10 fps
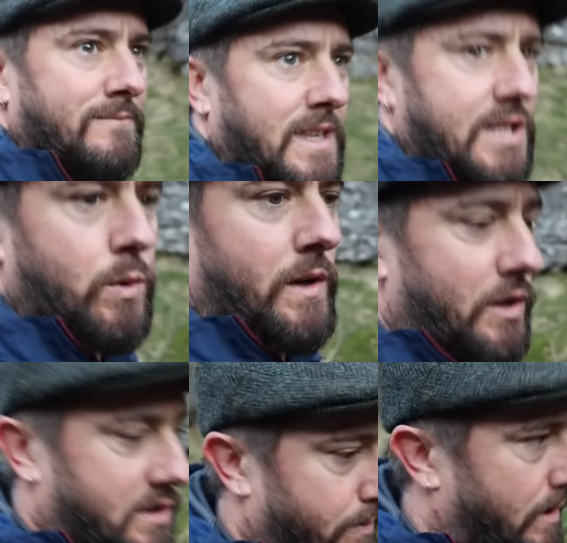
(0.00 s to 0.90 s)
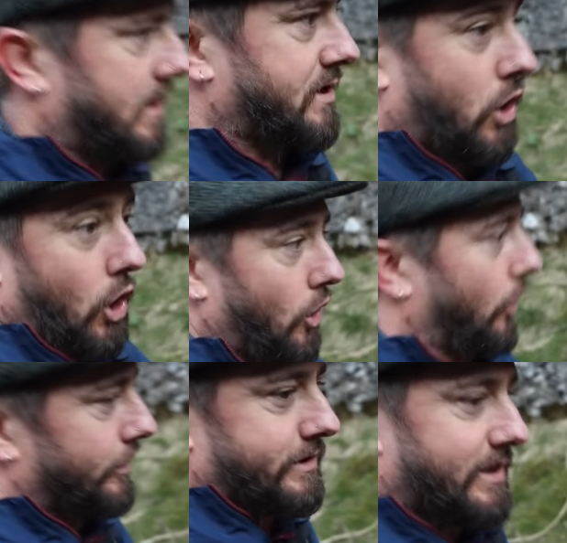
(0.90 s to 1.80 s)
This one looks a bit, oh, it's
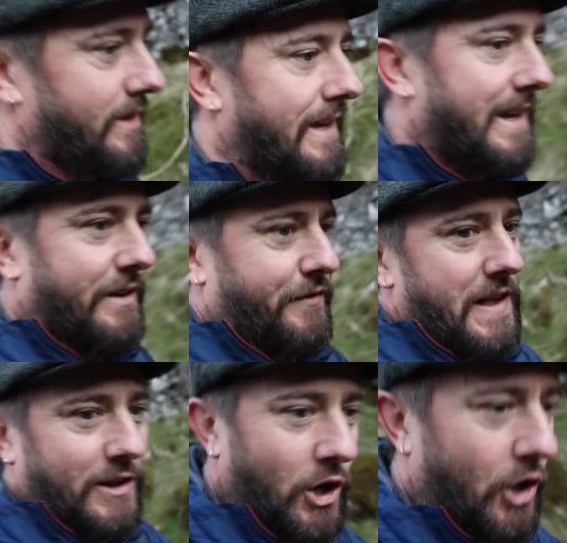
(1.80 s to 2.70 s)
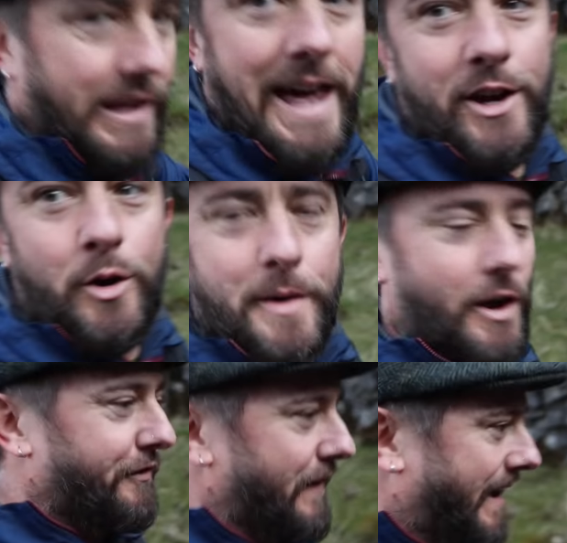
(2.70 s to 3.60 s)
cold. Feel cold air coming
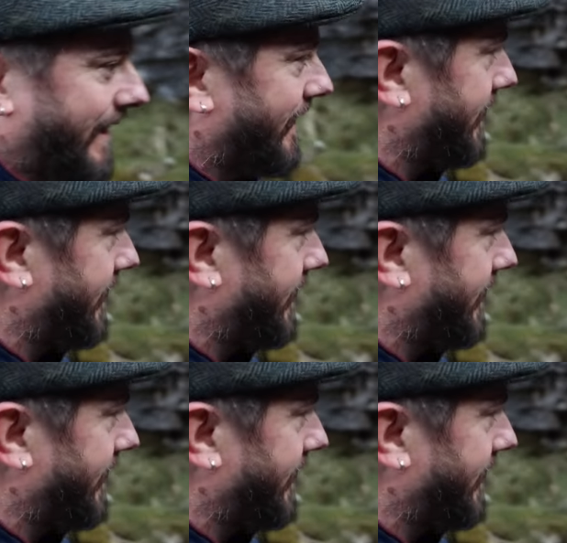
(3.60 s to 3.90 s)
off it.